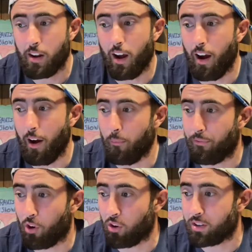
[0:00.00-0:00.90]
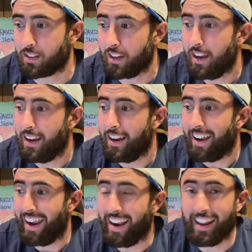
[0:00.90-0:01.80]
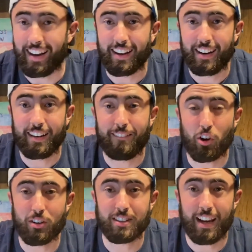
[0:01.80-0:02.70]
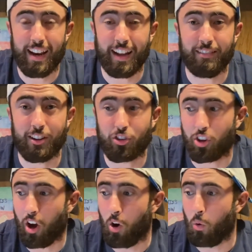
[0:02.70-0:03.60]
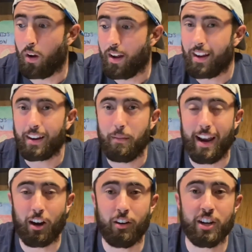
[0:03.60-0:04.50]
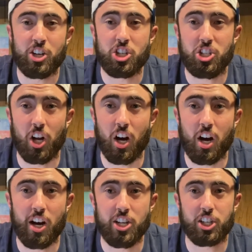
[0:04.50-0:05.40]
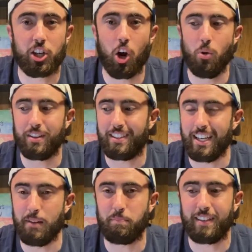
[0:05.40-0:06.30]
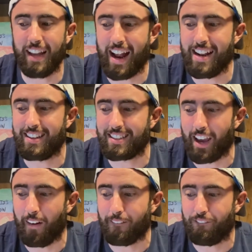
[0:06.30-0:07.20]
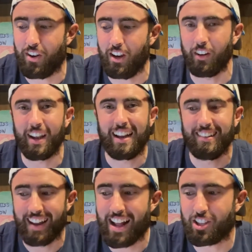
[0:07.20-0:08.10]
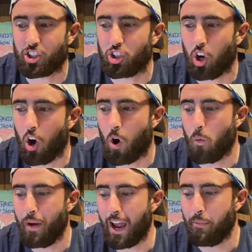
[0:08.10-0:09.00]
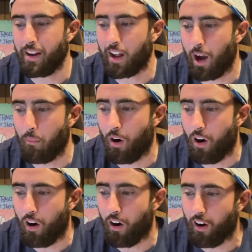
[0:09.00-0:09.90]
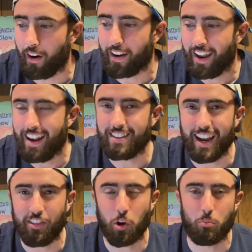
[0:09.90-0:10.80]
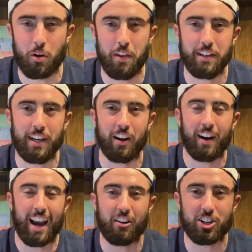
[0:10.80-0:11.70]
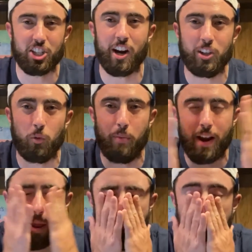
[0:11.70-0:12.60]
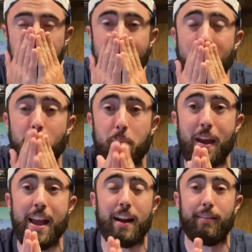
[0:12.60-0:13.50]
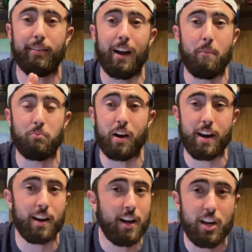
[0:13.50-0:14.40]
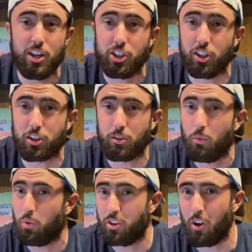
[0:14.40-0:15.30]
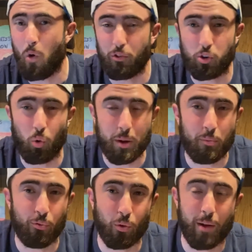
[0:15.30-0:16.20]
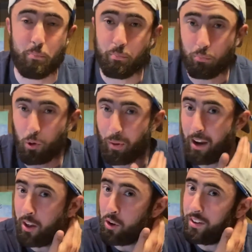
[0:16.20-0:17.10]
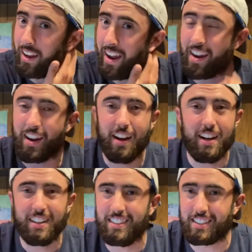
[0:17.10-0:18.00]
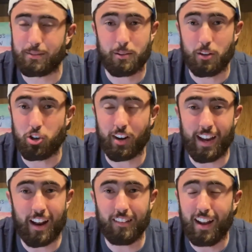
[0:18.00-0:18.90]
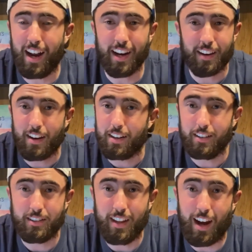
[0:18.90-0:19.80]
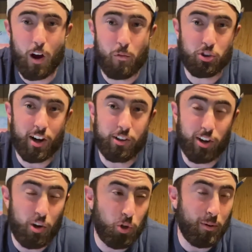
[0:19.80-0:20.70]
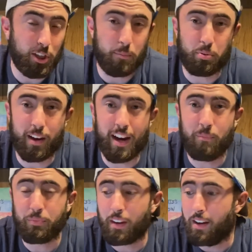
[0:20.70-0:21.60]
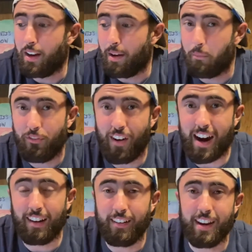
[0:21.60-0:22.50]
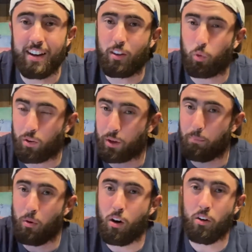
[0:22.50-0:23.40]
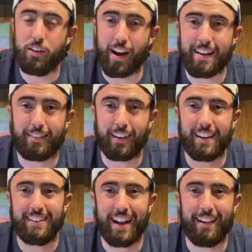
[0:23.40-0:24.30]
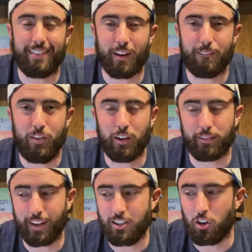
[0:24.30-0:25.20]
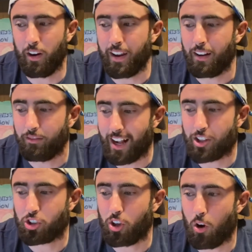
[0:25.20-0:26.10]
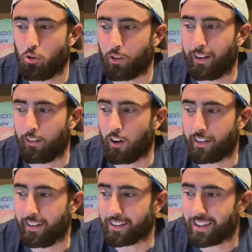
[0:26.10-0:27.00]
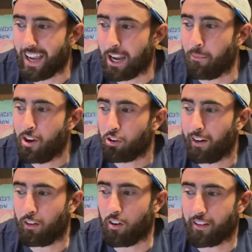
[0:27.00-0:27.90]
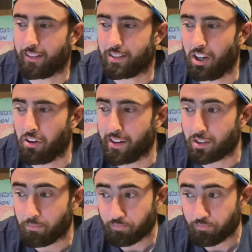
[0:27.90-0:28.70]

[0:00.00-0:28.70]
Um, first inning. First inning. Let's go. Aaron Judge goes deep, dead center field. Let's go, baby. Come on. His eighth home run of the year. Aaron Judge, who have been in a big, big slump, right? Just, was he 0 for 20 before that blue hit the other day? Just striking out a lot. It's not over trying, trying to do too much at the plate. Finally, squares the ball nicely, dead center field, stays on it. Let's go. Great start to this game. Great start to the series.